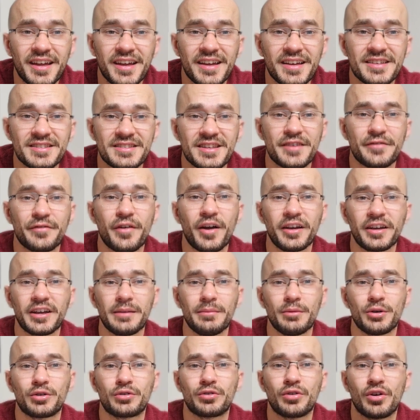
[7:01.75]
is if I come
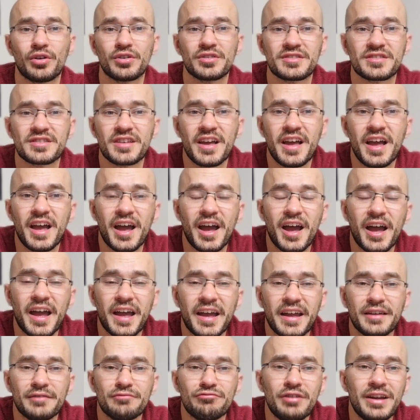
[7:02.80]
across
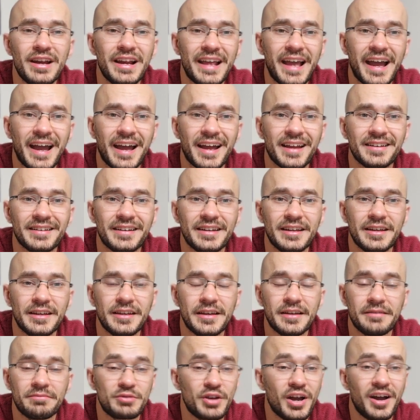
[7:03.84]
a really
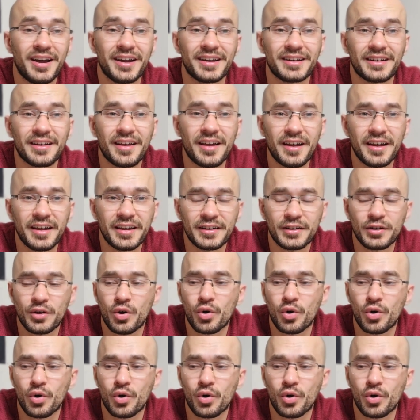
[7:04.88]
handy guideline,